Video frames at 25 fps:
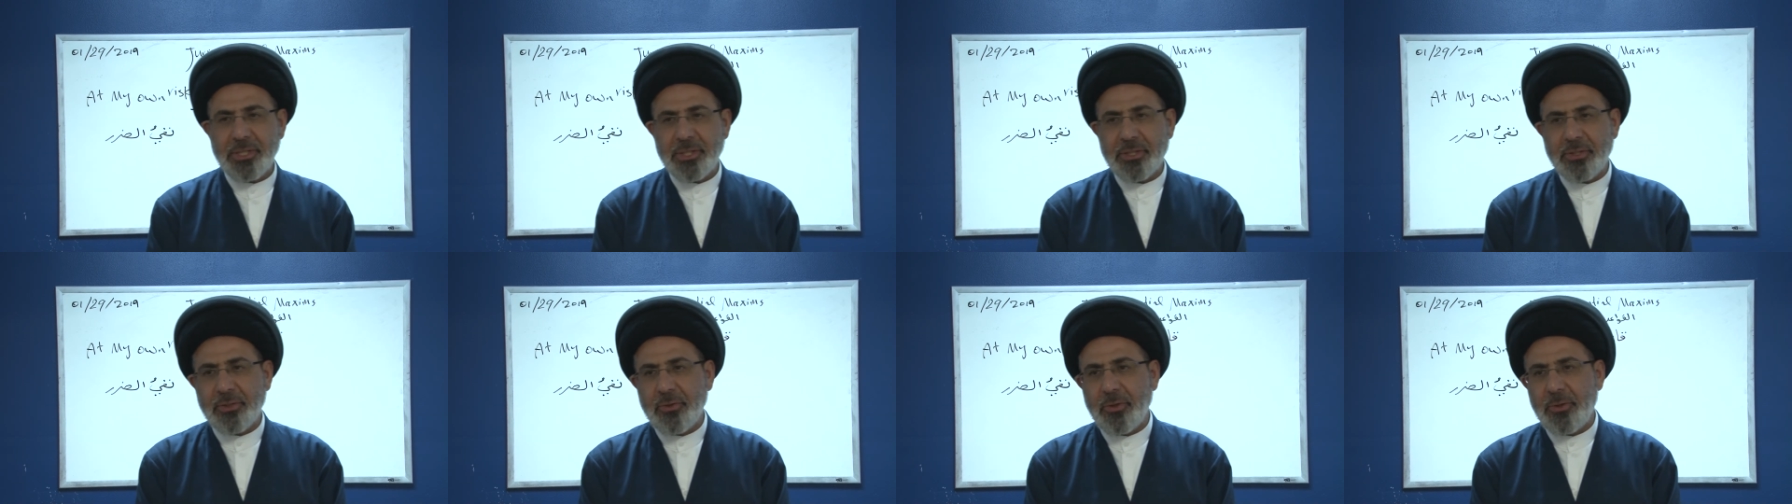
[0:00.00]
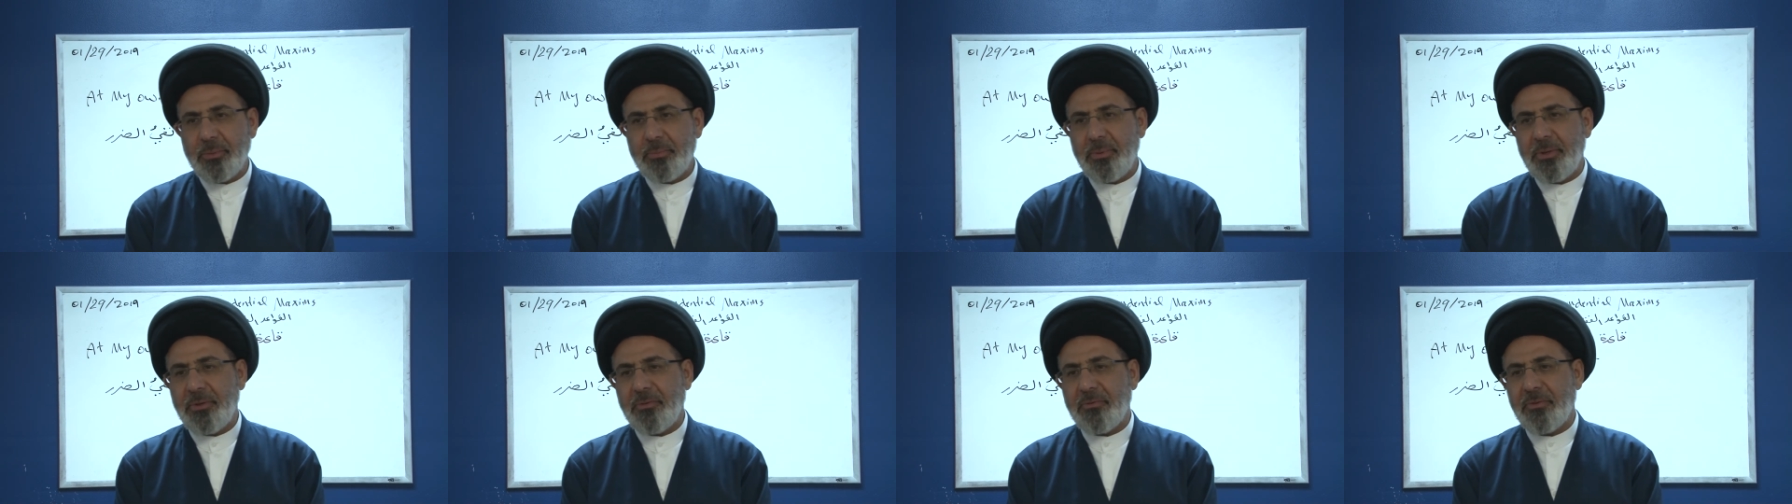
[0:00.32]
it
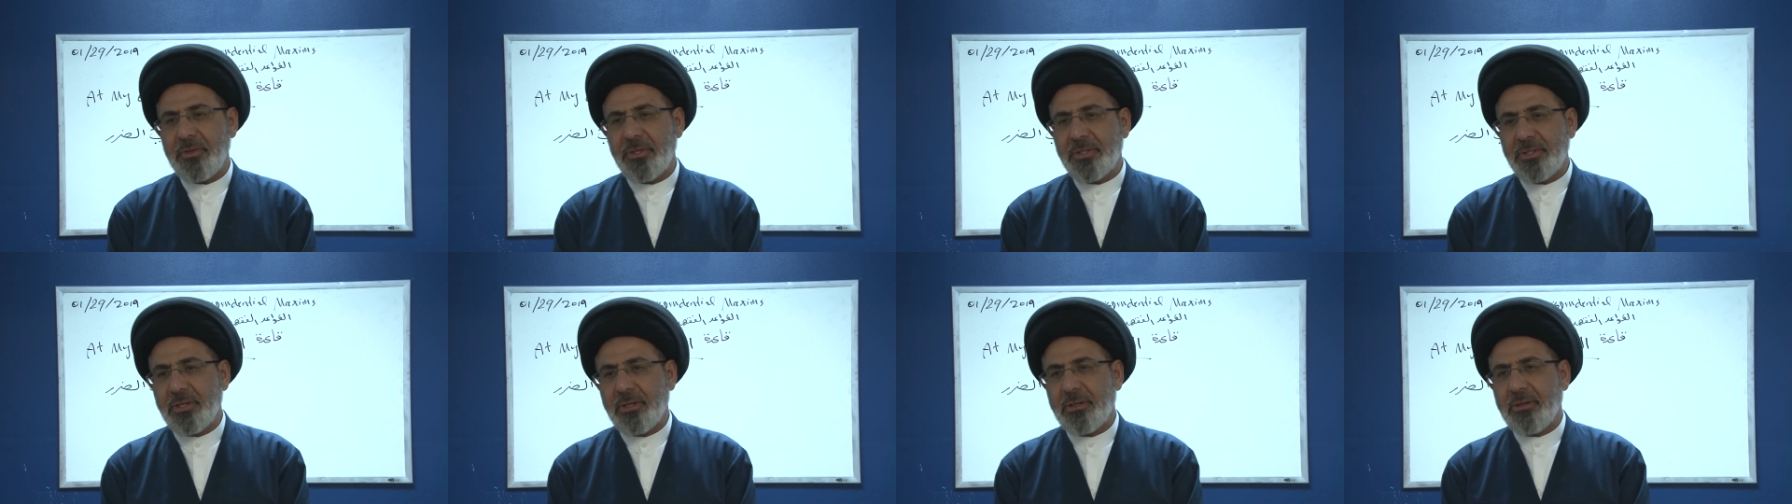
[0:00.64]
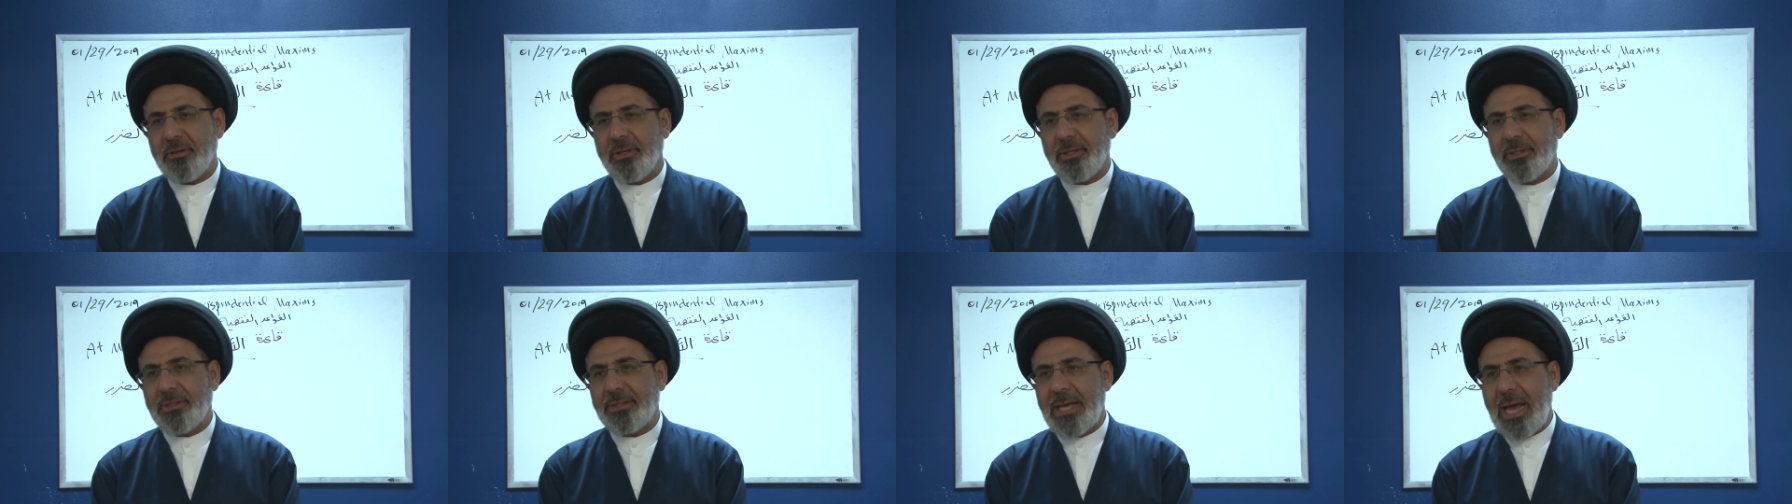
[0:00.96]
could be
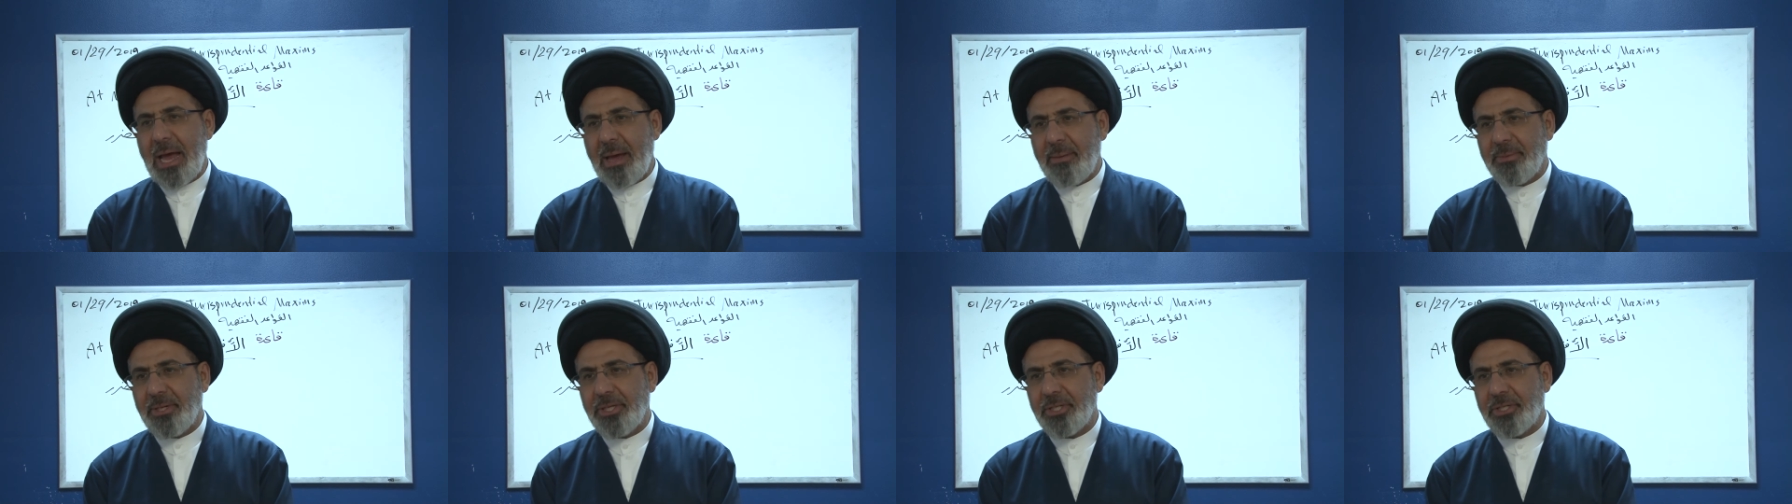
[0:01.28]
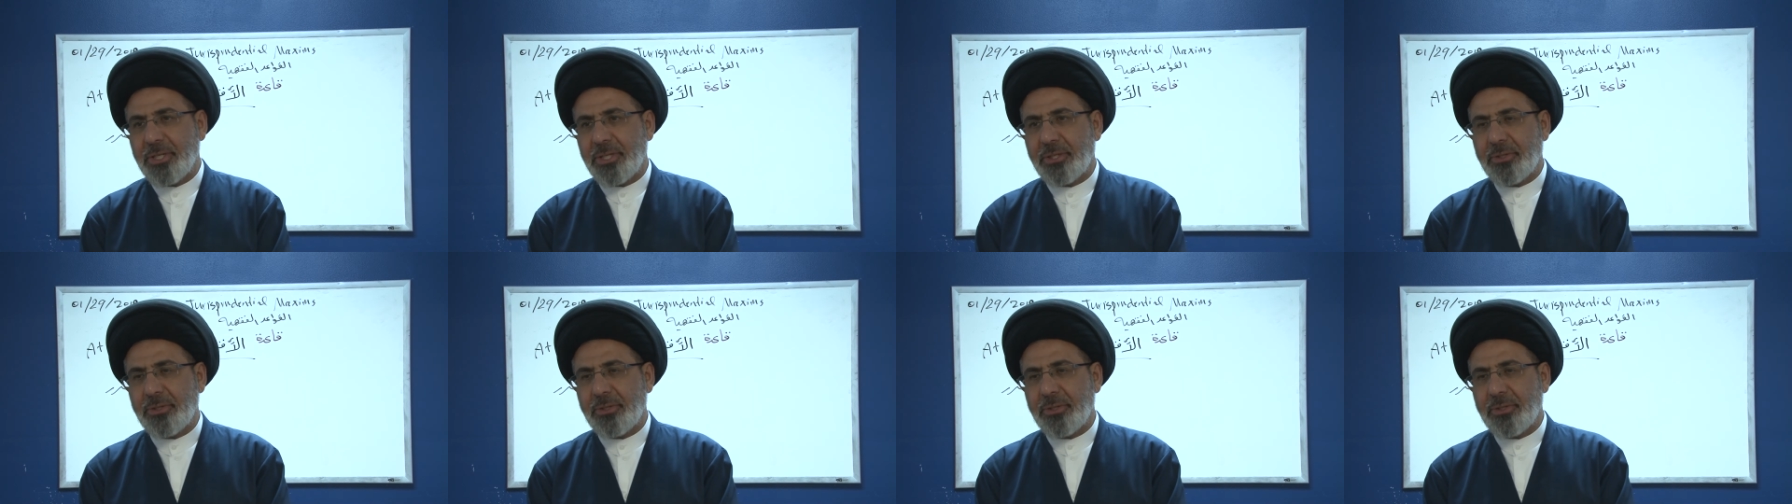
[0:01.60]
physical damage,